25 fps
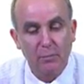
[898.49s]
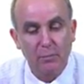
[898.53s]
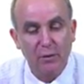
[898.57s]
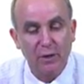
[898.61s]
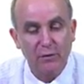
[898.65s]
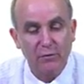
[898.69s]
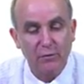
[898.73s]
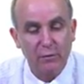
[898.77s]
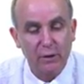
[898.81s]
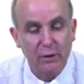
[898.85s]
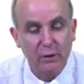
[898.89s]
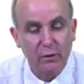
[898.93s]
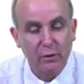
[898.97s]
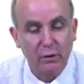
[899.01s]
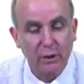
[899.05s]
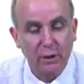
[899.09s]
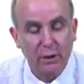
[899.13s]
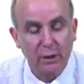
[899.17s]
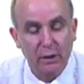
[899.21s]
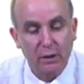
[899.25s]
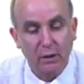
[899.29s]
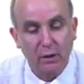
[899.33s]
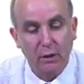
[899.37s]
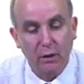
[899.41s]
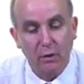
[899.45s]
But if we
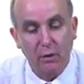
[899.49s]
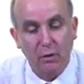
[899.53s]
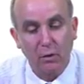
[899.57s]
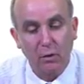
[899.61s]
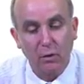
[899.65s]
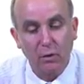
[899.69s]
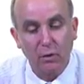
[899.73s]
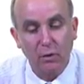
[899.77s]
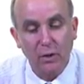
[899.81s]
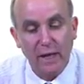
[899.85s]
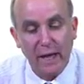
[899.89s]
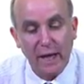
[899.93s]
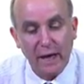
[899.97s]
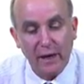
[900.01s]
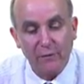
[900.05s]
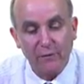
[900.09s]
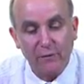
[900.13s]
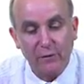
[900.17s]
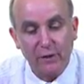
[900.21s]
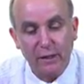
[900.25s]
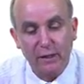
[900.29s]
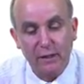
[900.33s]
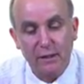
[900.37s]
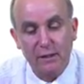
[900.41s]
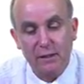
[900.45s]
look at all the
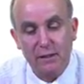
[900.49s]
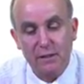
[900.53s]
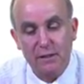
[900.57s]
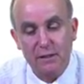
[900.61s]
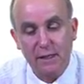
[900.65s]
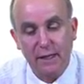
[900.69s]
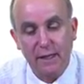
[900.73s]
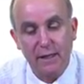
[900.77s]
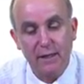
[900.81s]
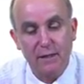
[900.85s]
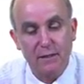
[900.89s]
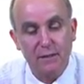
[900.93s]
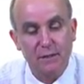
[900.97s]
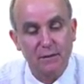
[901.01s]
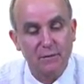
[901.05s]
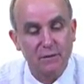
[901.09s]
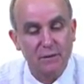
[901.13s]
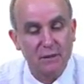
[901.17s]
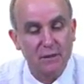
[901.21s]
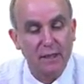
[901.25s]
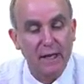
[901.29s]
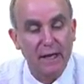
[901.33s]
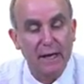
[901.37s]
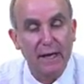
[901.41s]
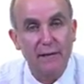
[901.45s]
African descendants
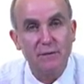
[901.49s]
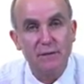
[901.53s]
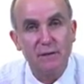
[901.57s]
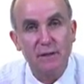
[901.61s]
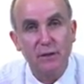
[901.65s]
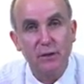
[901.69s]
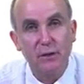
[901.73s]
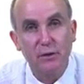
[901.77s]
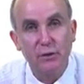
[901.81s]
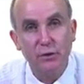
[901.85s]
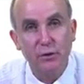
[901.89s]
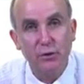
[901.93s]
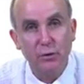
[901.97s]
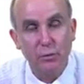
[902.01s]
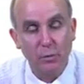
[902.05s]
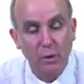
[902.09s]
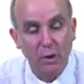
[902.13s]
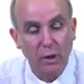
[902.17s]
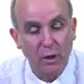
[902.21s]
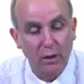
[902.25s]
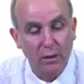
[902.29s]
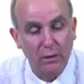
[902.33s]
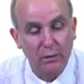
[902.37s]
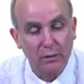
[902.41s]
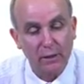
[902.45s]
of slaves in the New
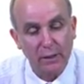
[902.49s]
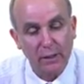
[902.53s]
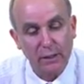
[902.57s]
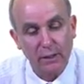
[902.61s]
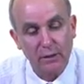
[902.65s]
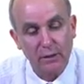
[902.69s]
World